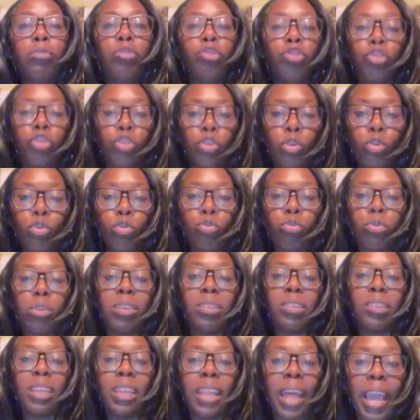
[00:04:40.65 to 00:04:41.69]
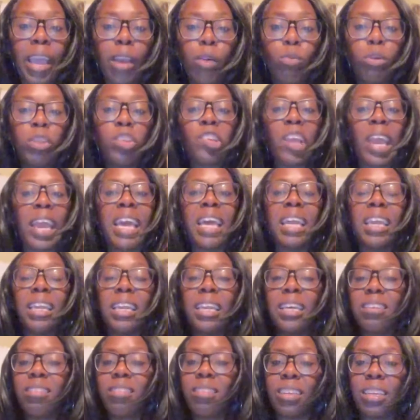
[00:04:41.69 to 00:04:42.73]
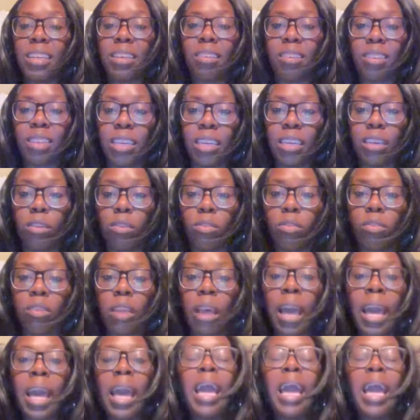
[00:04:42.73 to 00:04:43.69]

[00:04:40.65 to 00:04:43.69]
children's language and listening skills.